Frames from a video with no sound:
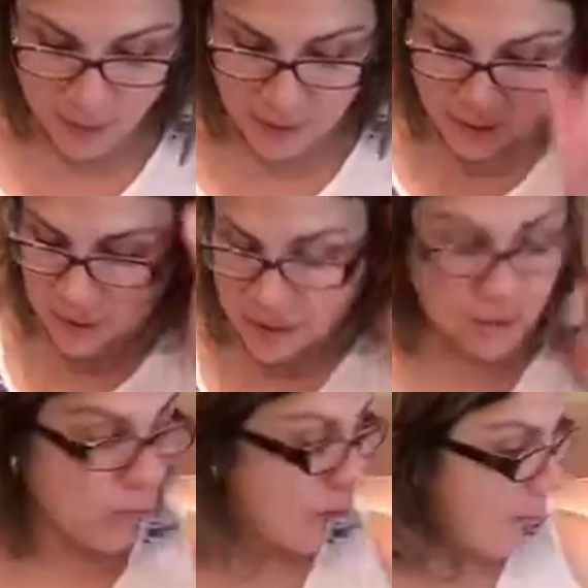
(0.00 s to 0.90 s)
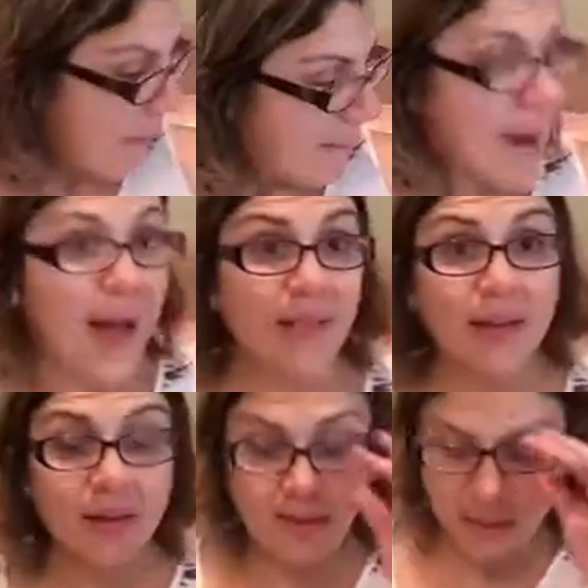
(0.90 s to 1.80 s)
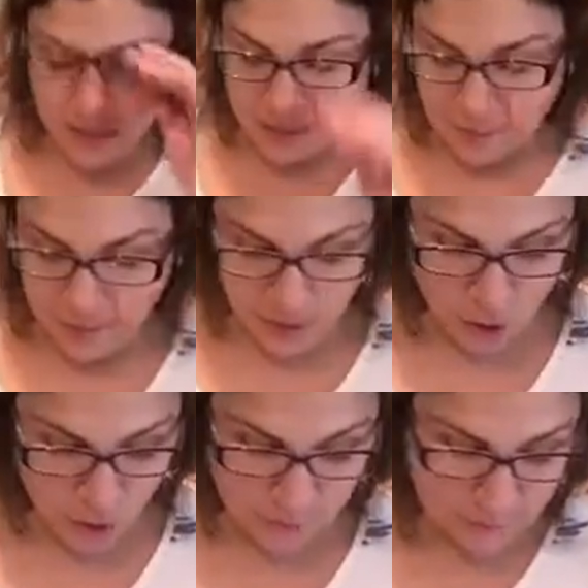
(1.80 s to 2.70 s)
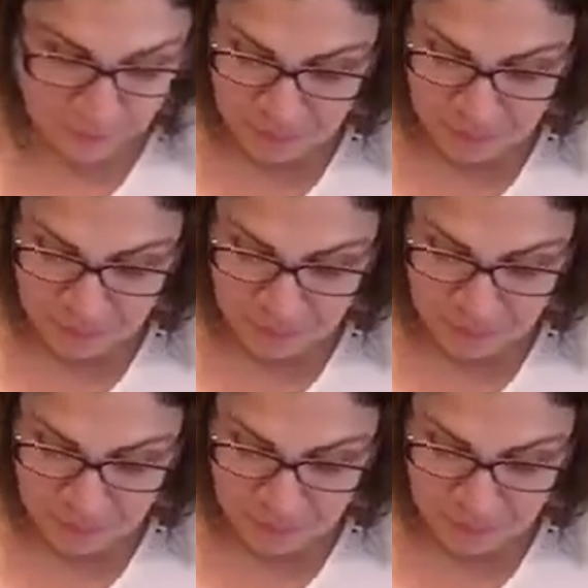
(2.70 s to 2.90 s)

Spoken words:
You can see it's more of a math theme here.